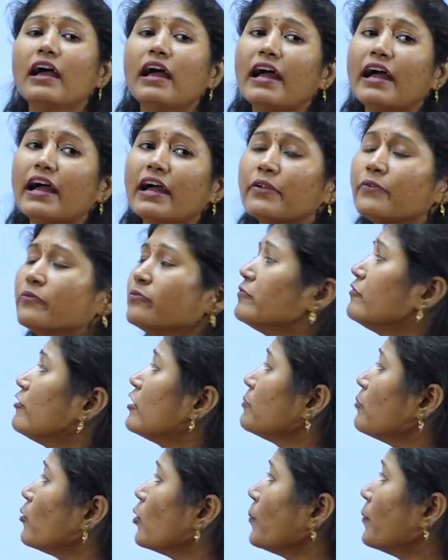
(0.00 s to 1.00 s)
And
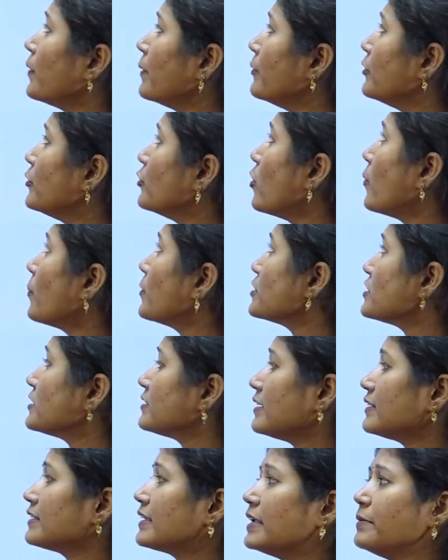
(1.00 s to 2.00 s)
one more primitive operation
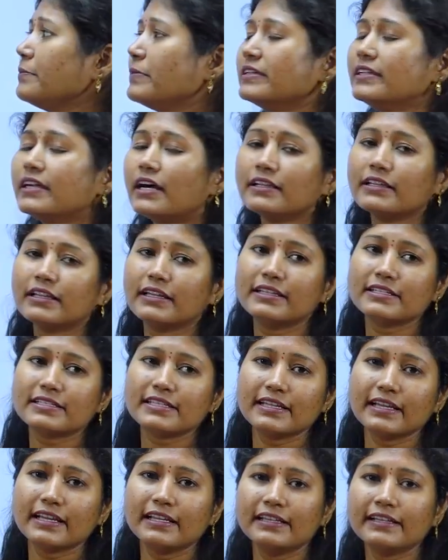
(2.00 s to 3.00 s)
that can be done in a
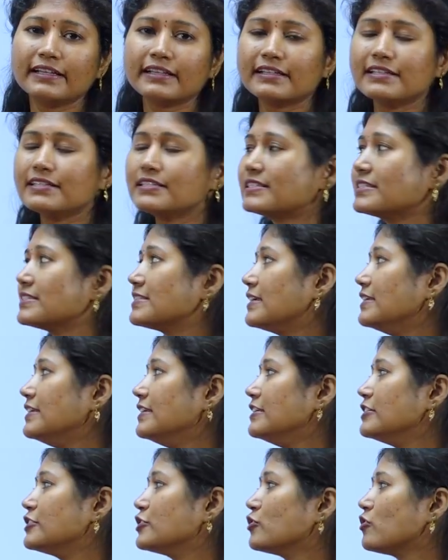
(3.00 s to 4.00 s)
single linked list is the
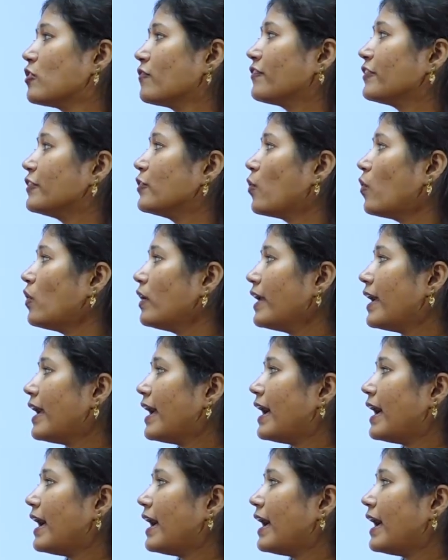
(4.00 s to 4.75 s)
deletion of a node.